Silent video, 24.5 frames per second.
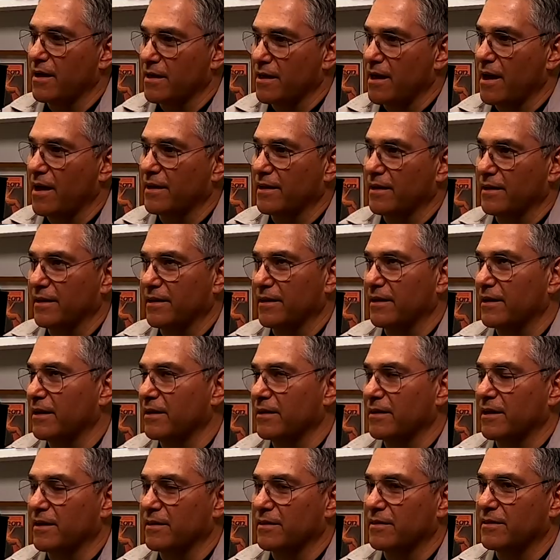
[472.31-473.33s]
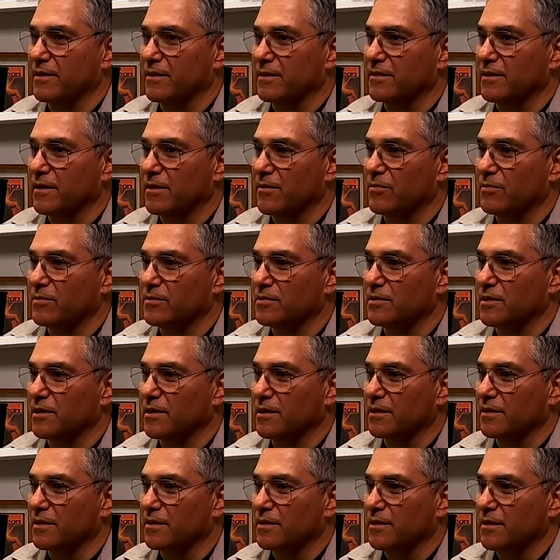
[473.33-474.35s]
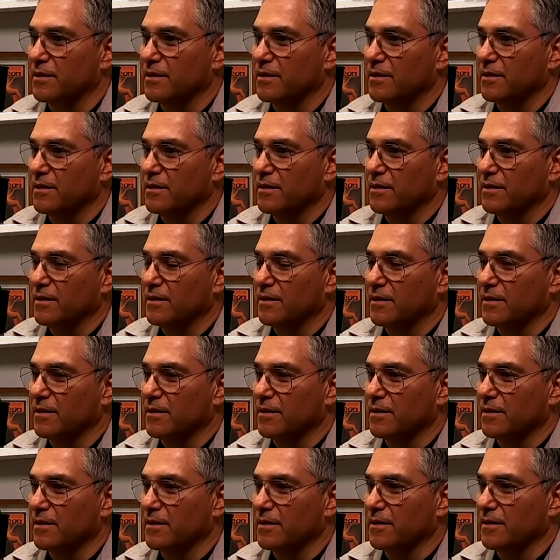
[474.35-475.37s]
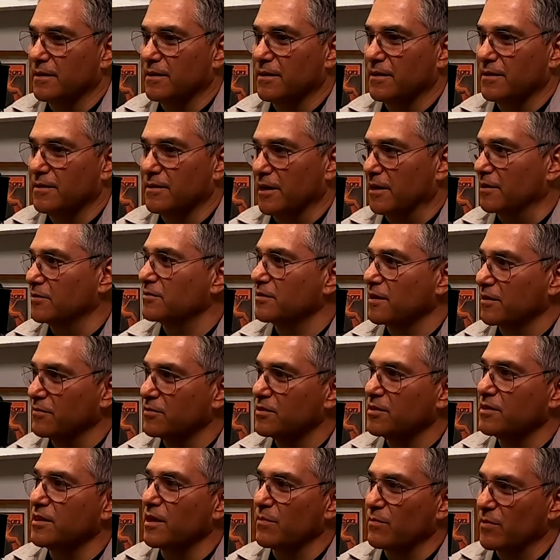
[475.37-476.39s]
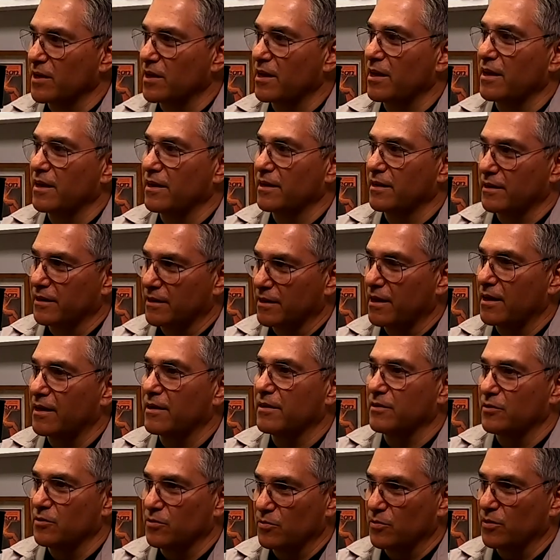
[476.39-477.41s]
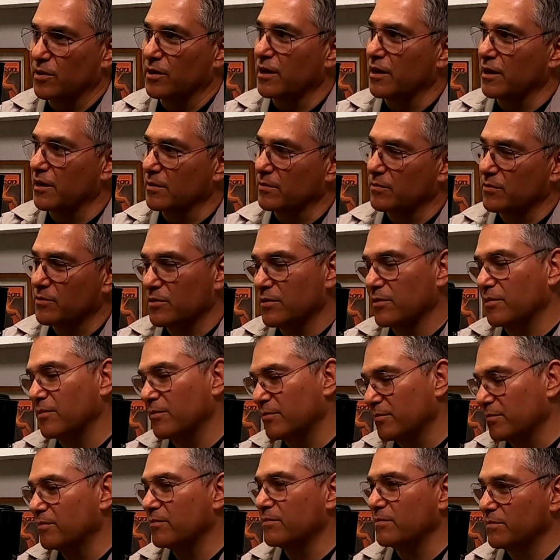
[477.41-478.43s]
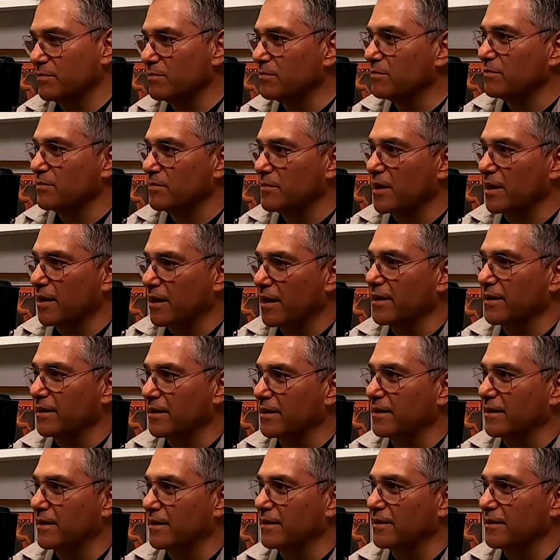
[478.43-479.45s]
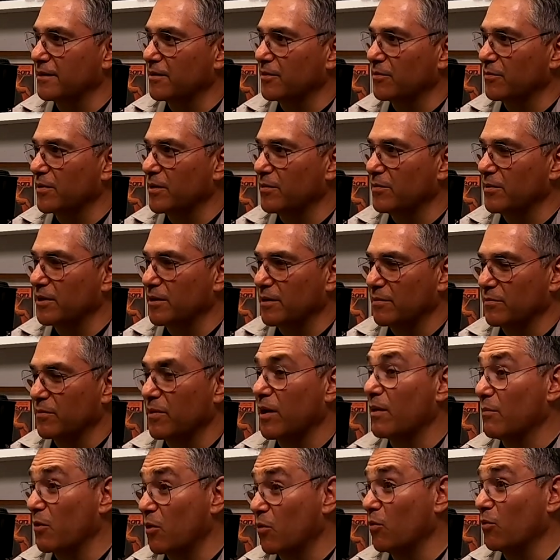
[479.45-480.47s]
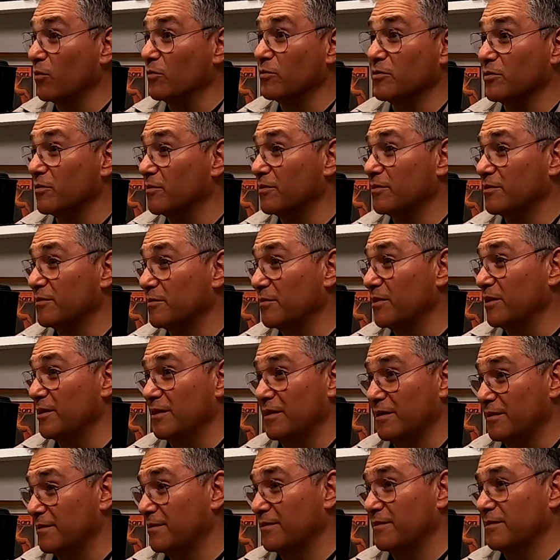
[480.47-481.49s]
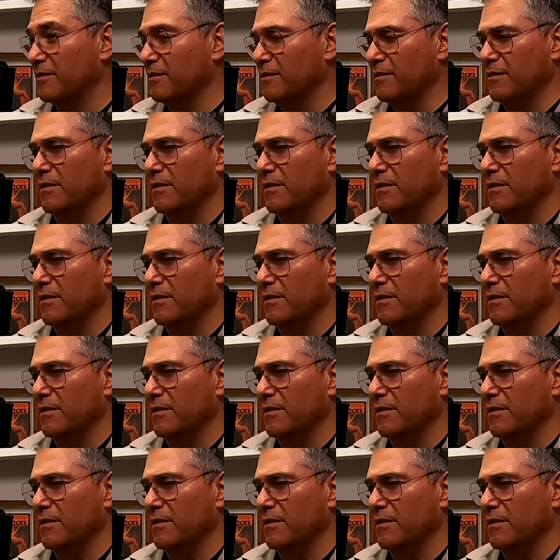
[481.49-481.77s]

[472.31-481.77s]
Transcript: I yeah, I get it. I I think that was like, yes, I've seen that mechanic in a lot of the newer games, so yeah, I get it. You know, maybe I'm I'm old, so to me that's